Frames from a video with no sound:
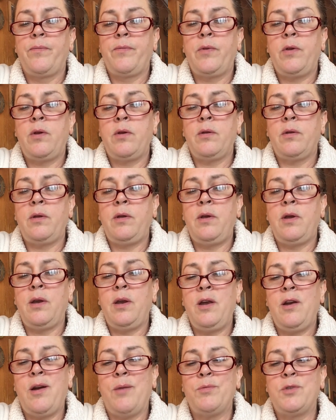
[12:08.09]
You
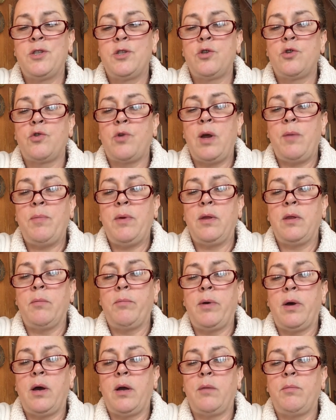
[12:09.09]
can hear I'm scraping the
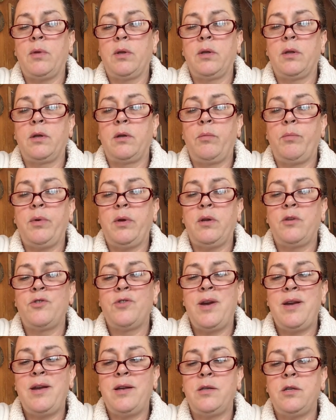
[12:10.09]
bottom a little bit.
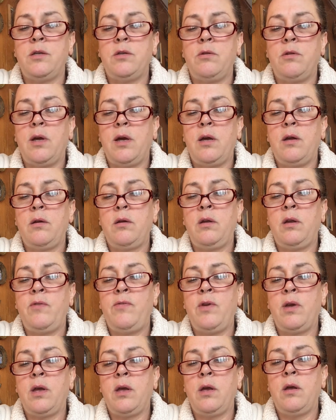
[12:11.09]
Try not to do that
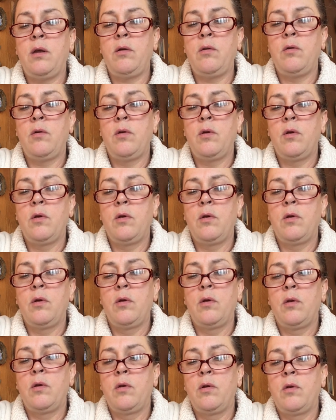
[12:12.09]
if you can.
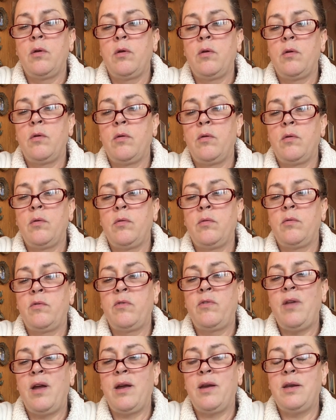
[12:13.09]

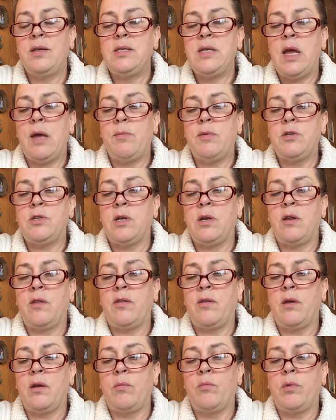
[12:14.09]
It's not going to damage
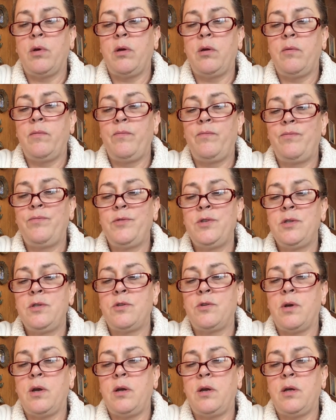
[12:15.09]
anything, but just
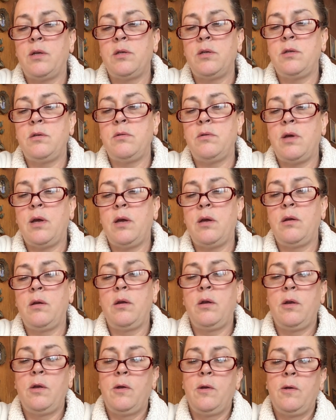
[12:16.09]
try not to do that.
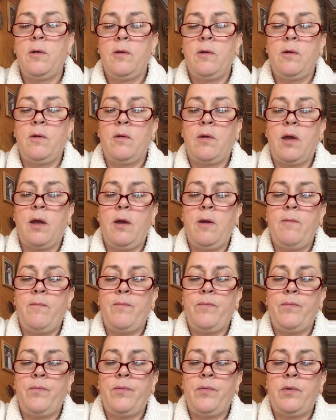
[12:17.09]
Okay,
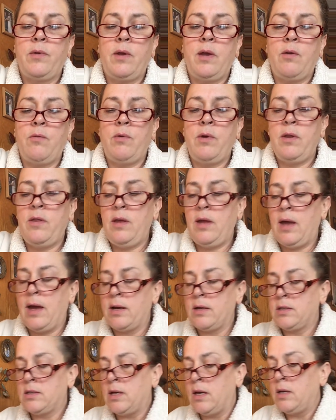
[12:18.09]
get rid of the
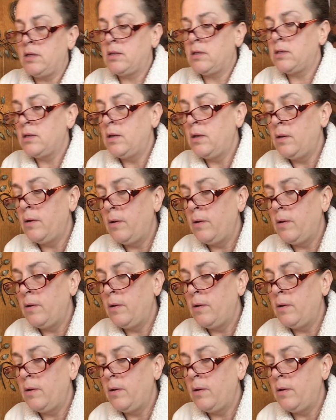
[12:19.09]
excess.